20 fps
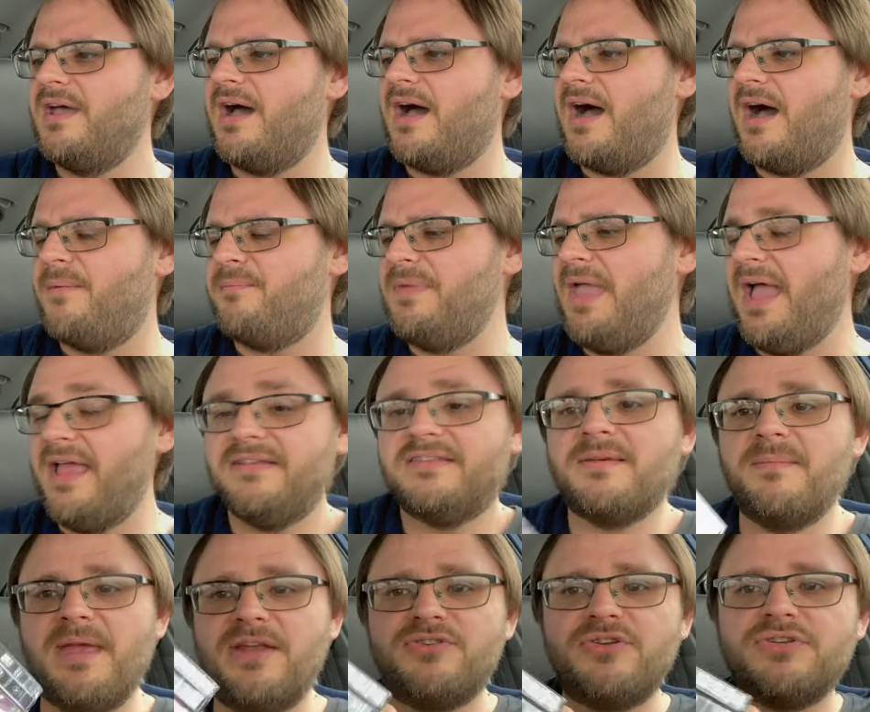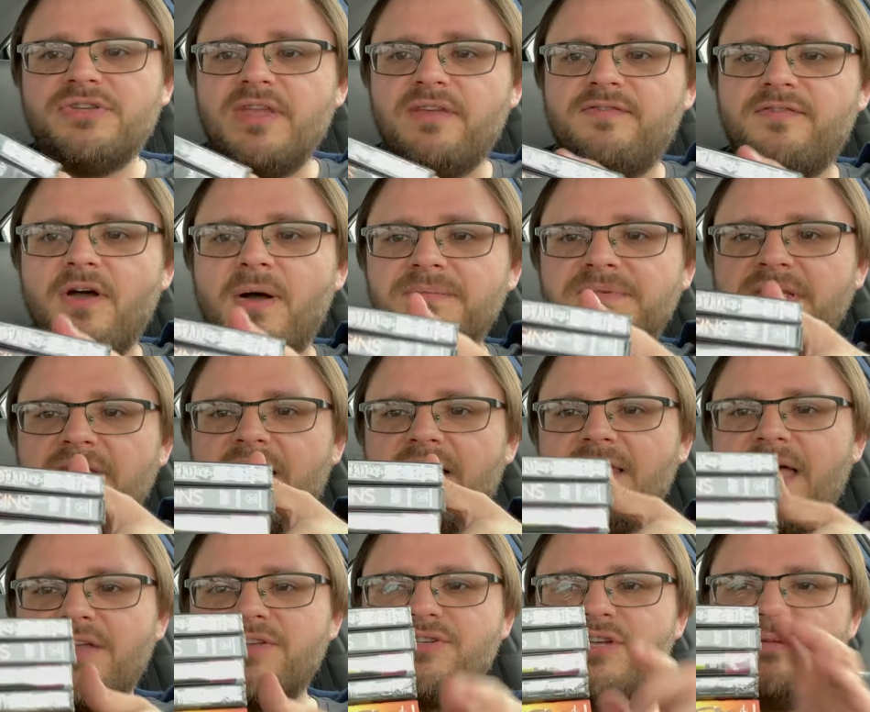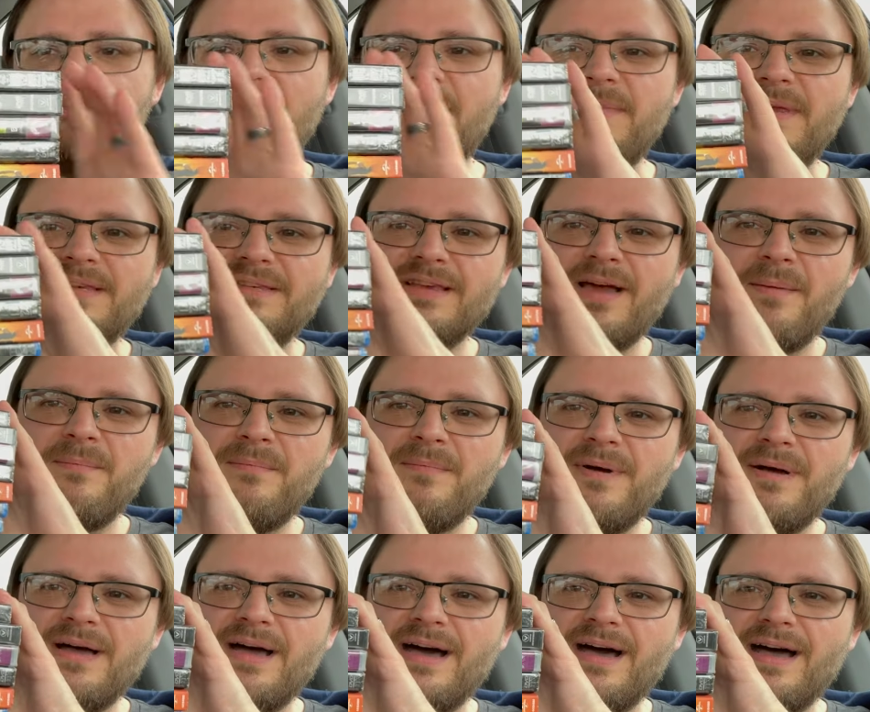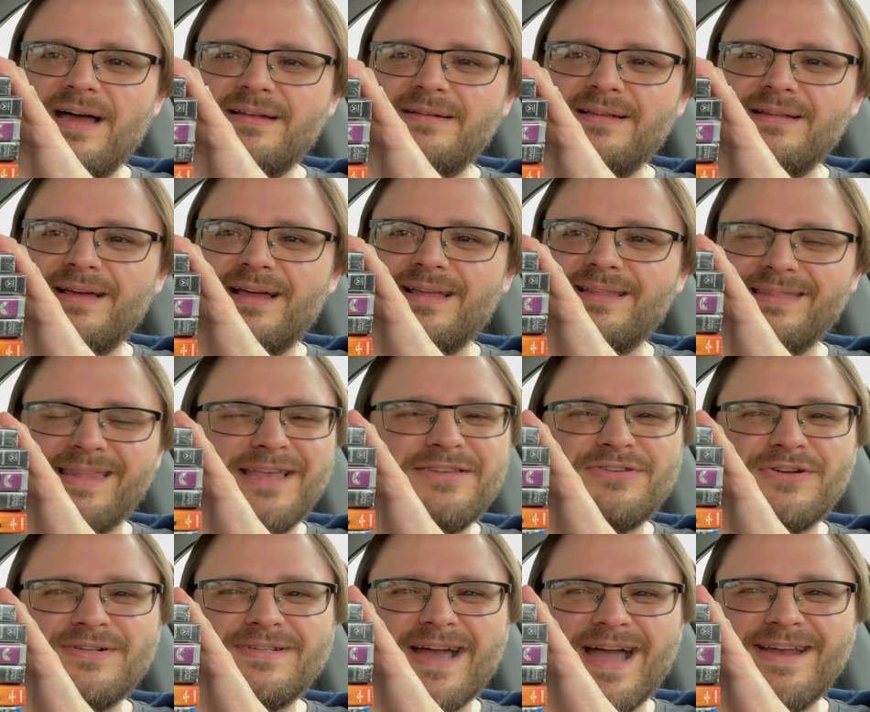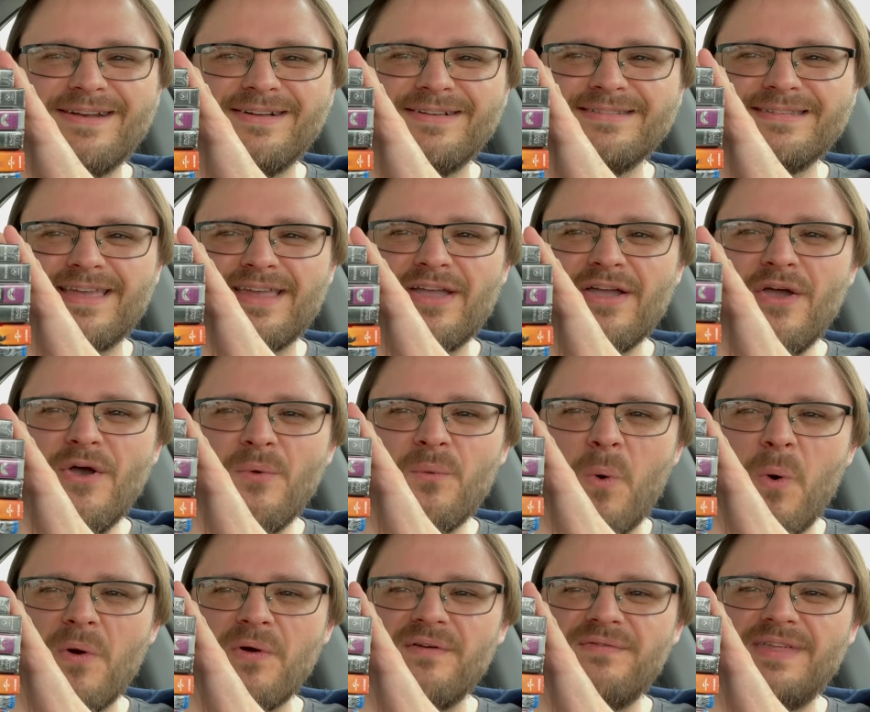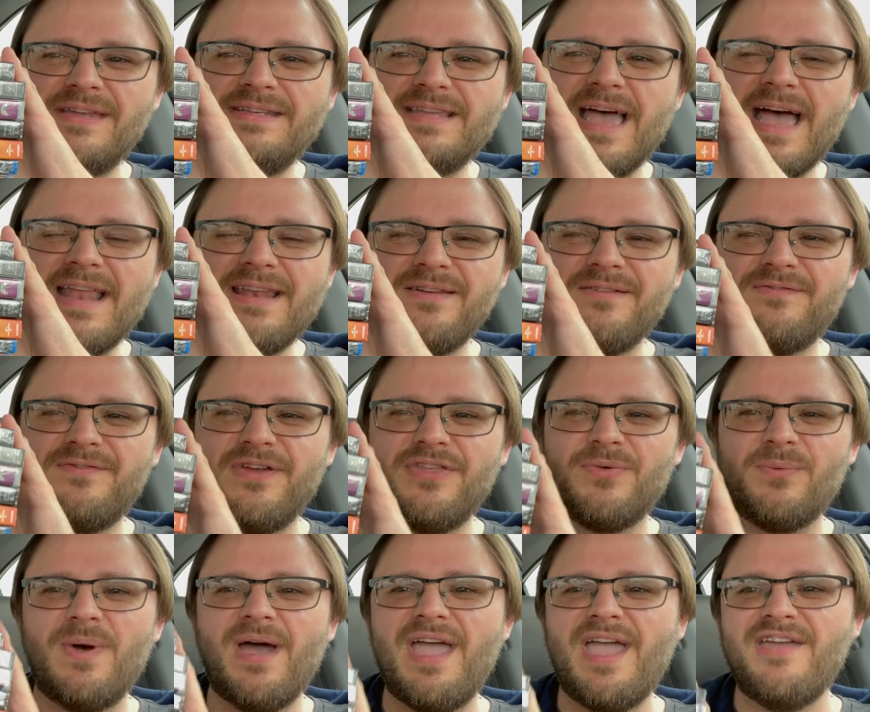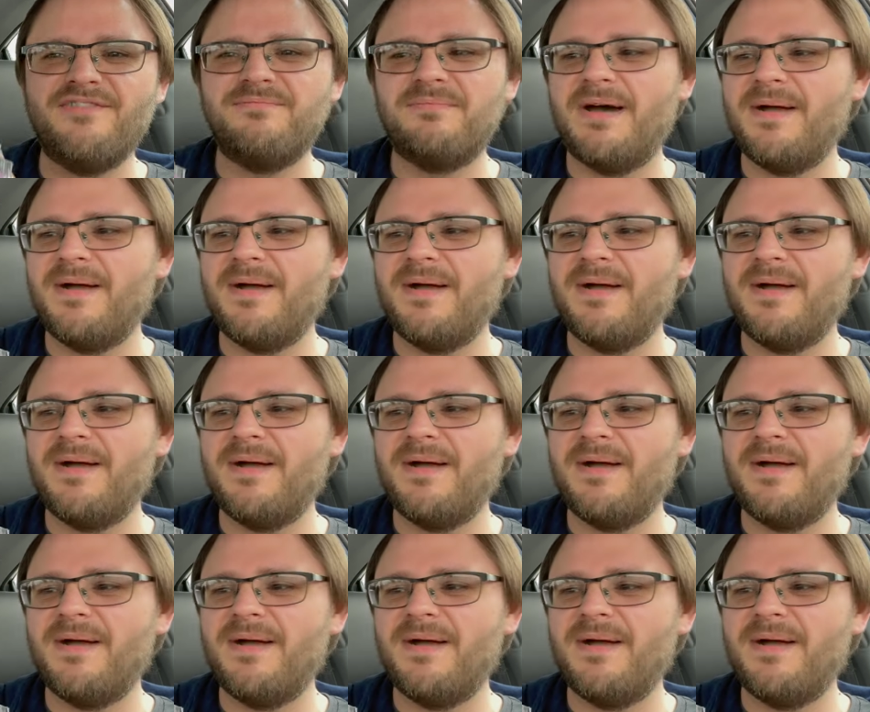Um, yeah, and some interesting films in the collection, maybe some uh, uh, lesser titles like War of the Dead and Fifth Wave.